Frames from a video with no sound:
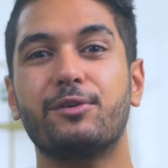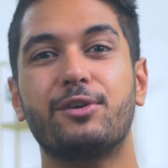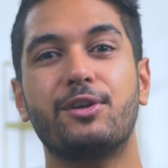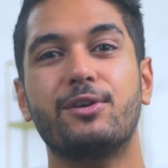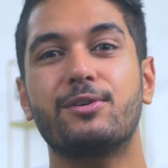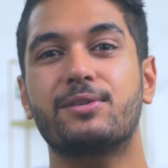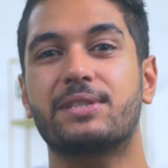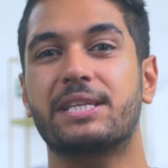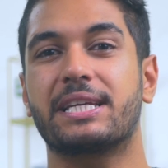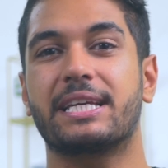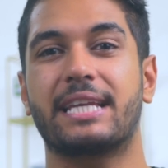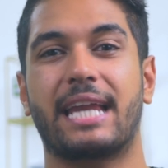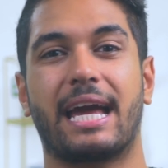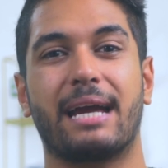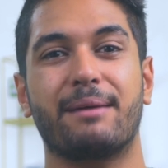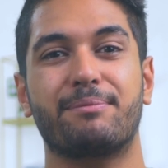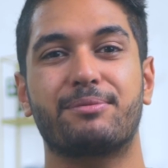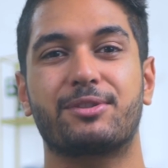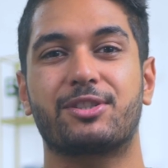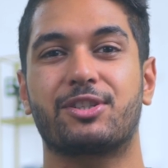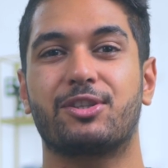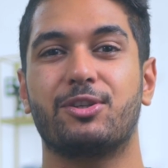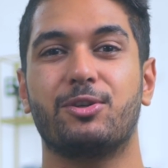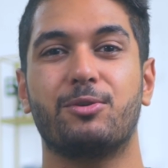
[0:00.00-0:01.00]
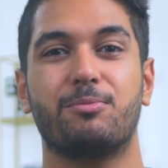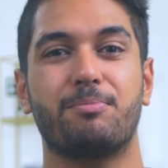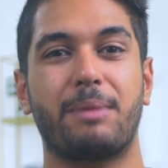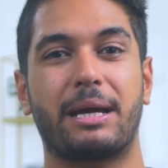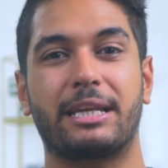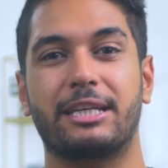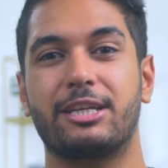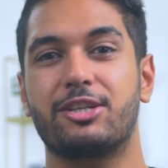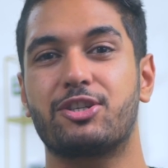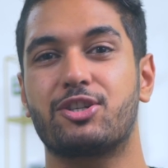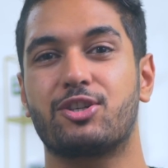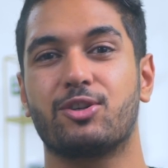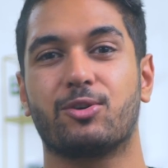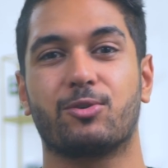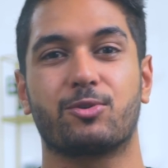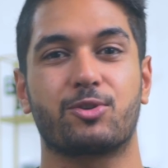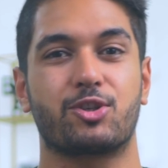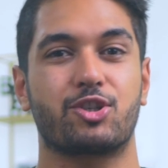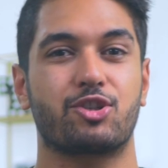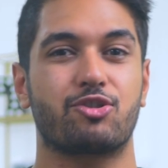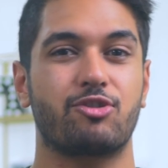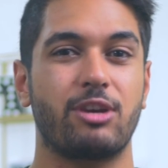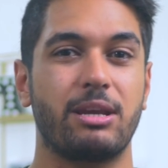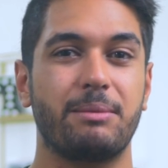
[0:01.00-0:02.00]
using an app to manage your
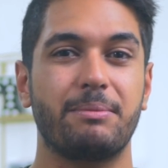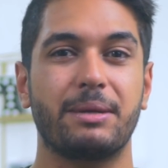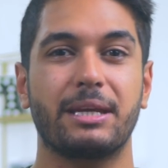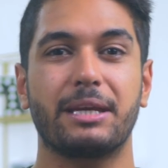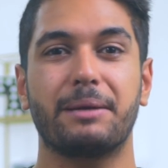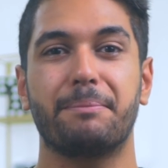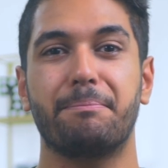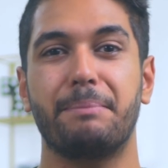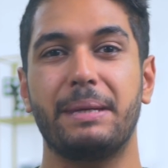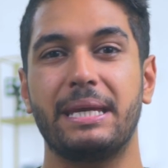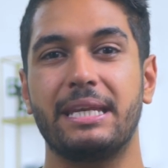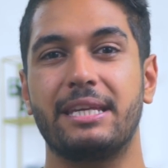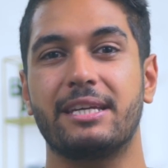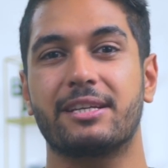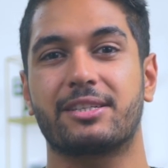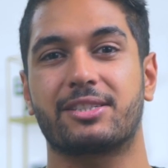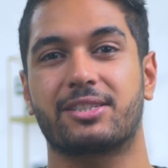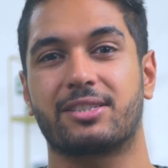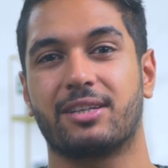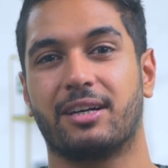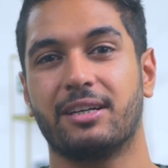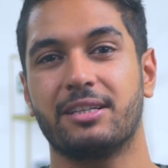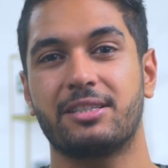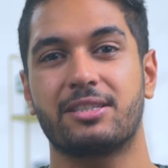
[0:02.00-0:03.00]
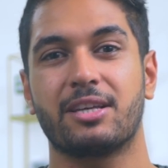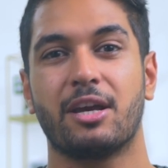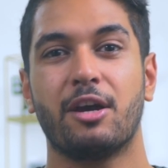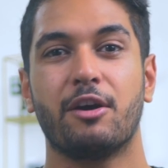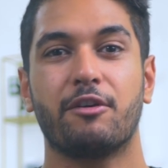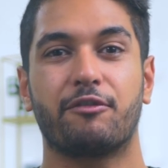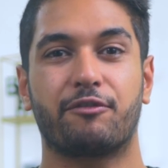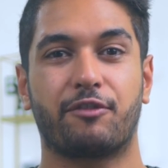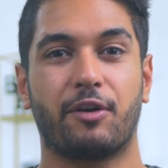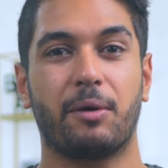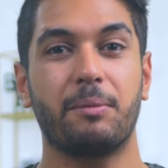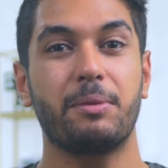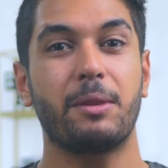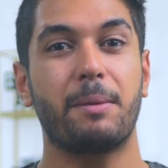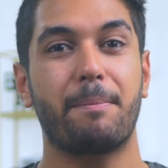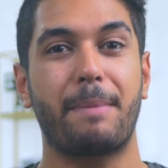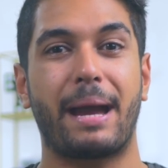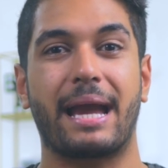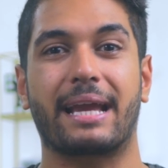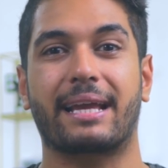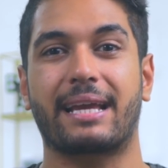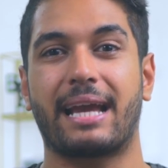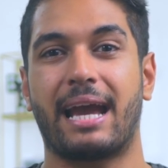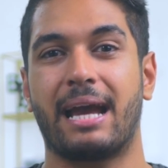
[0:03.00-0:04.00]
streaming and media sites from the
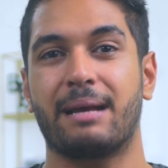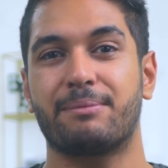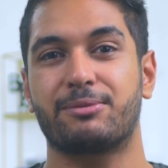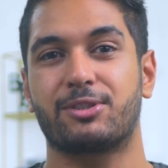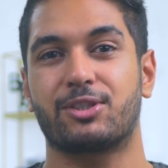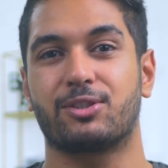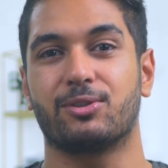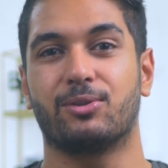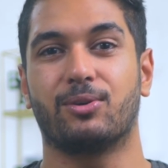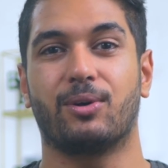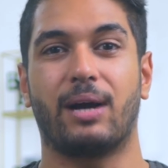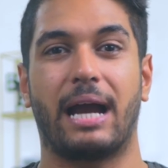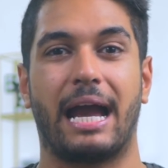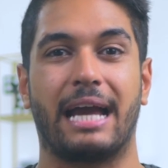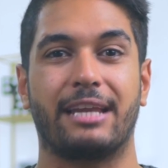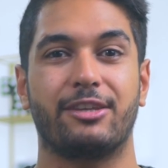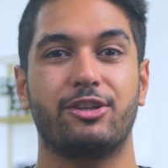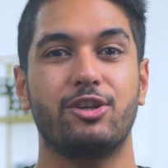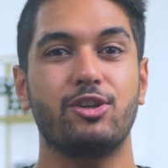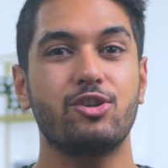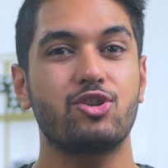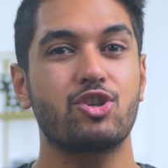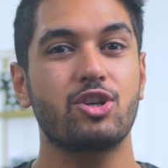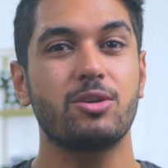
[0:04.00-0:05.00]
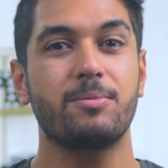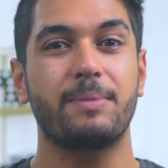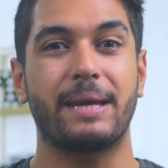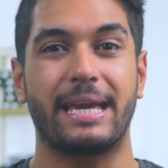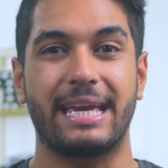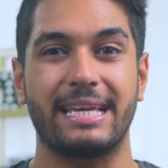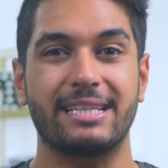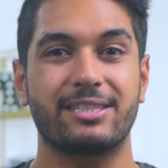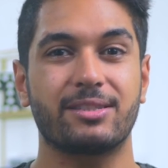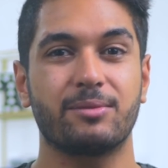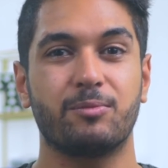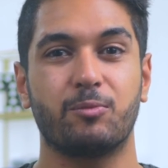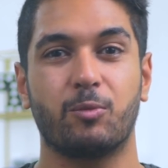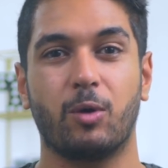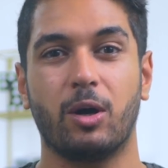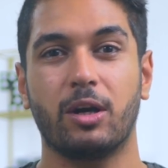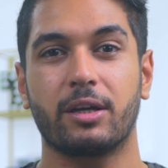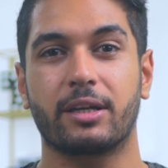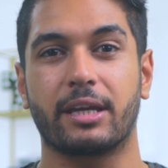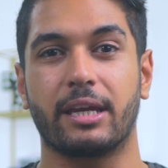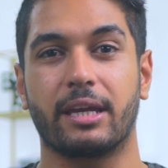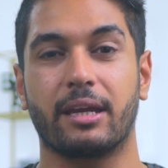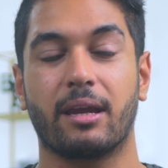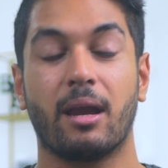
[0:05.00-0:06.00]
Mac App Store and YouTube isn't
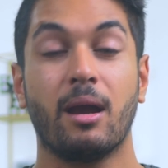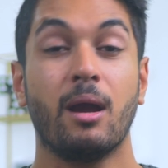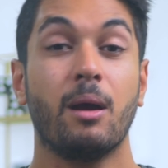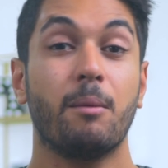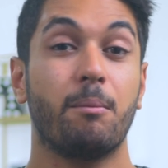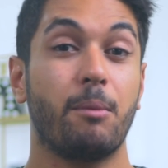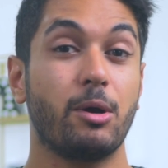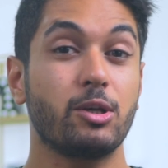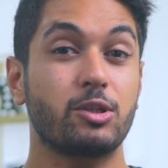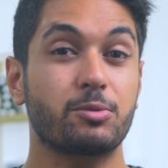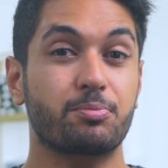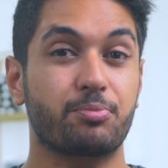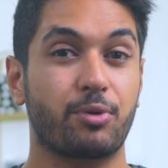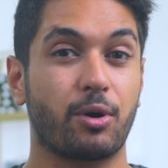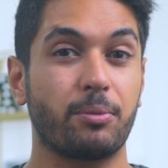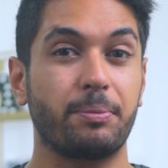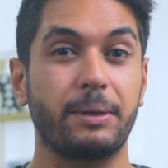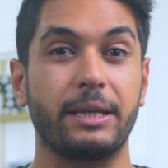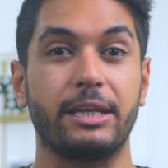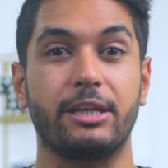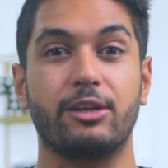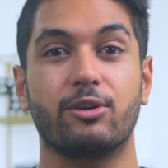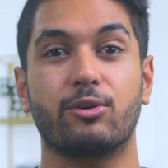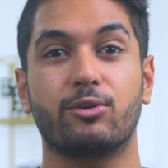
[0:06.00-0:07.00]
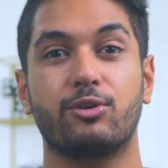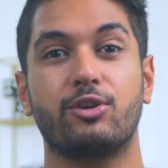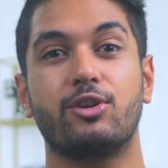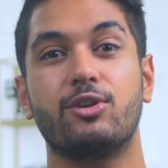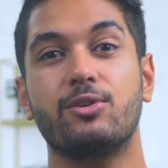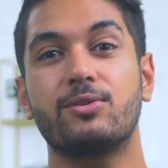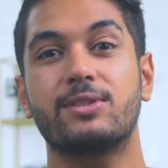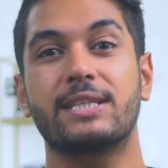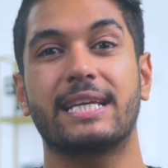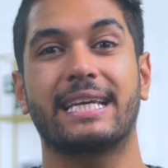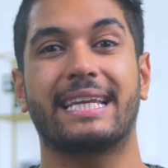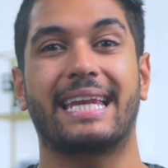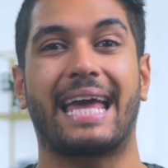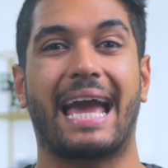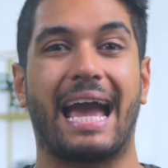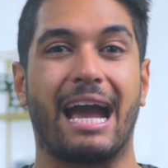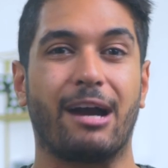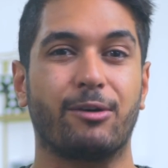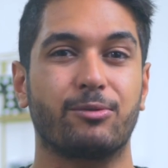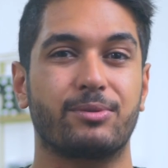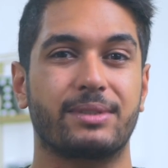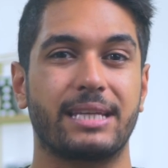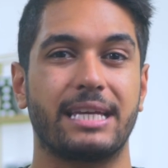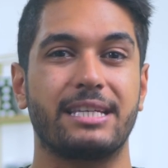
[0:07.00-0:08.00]
working, most probably you're using an
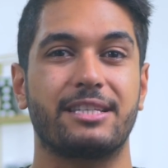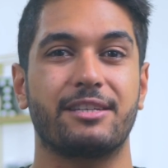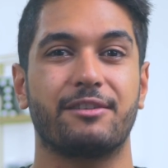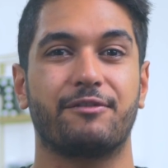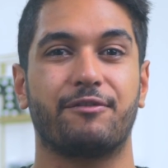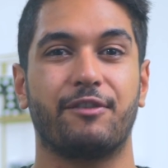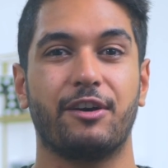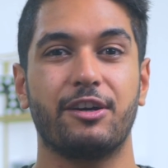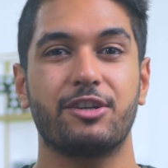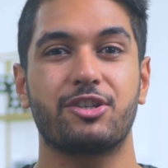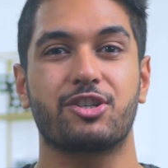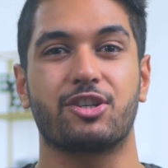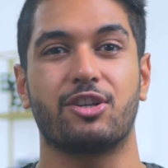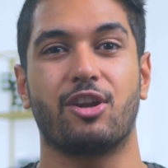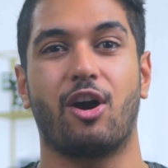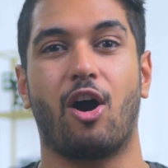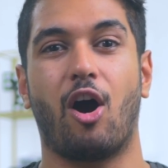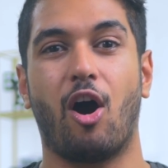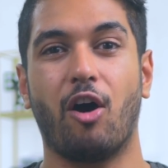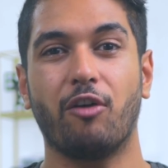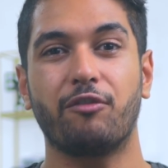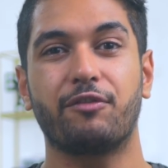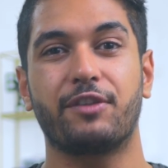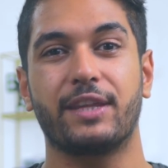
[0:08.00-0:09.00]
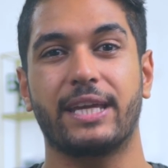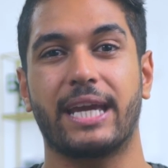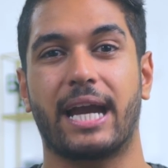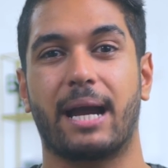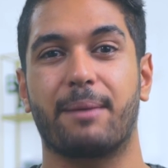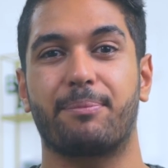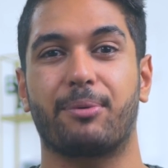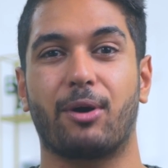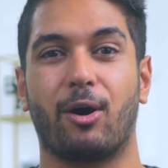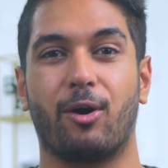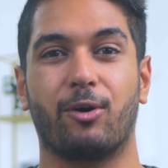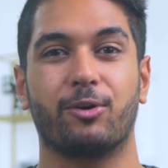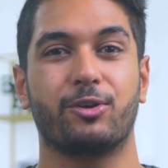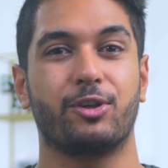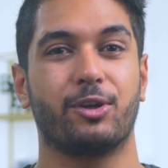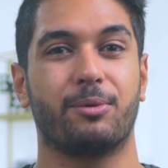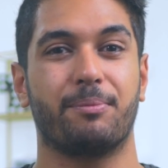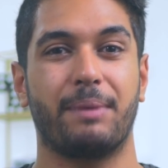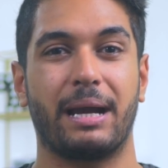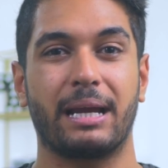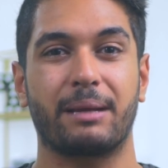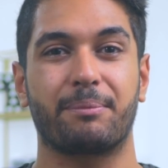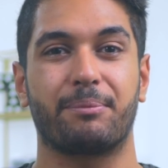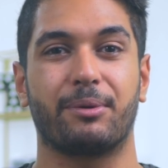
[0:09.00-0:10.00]
outdated version of the app on your
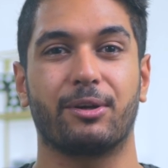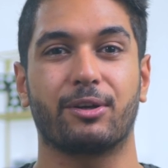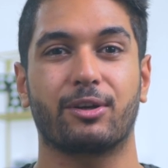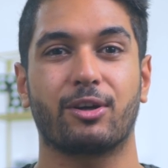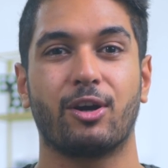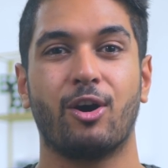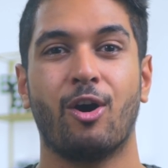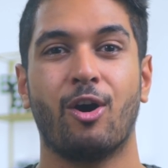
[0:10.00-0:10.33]
MacBook.